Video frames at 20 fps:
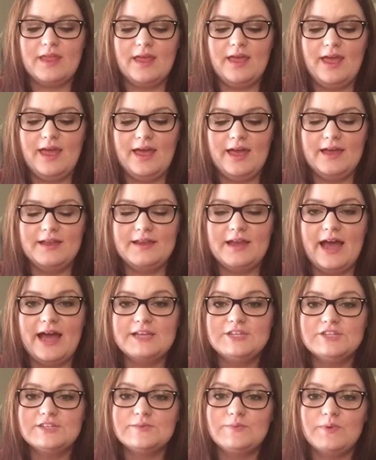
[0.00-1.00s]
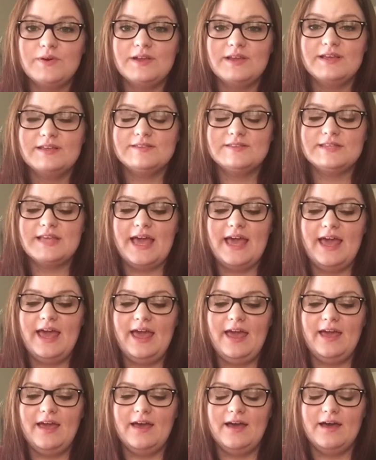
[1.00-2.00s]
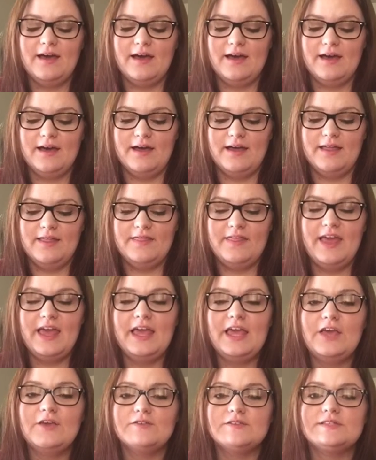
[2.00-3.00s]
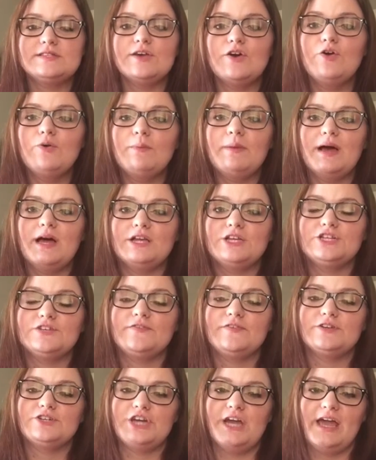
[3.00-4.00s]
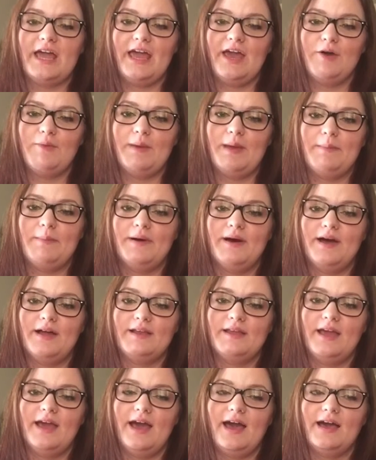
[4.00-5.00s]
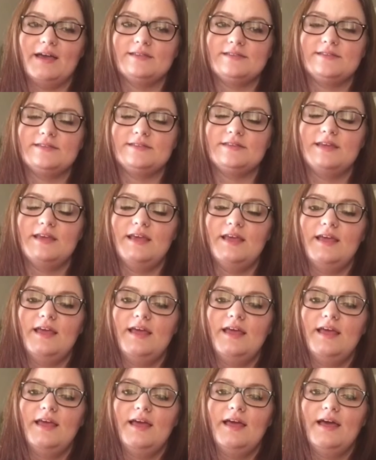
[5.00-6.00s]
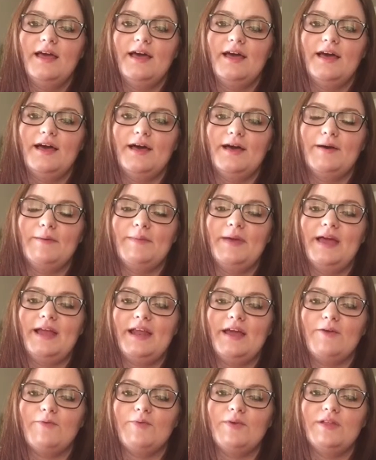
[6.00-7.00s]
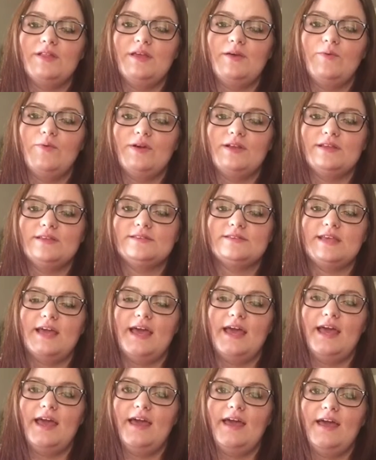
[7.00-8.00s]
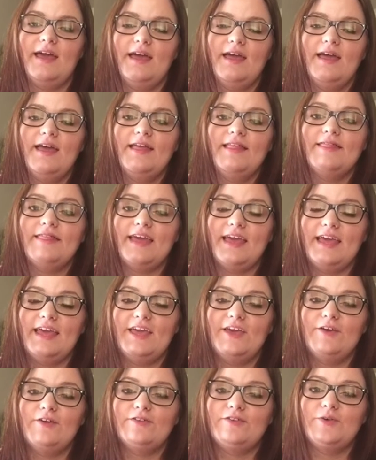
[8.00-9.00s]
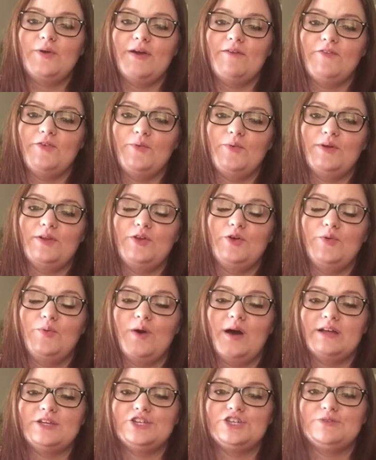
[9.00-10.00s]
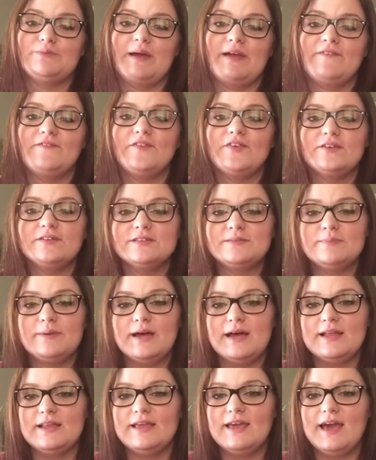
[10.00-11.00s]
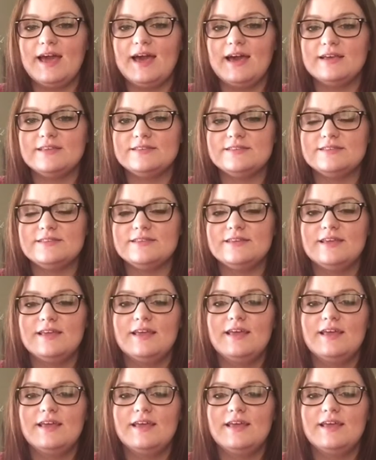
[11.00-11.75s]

And I just want to say thank you so much for checking out my podcast. And I really want to say thank you to everyone who watched my first podcast.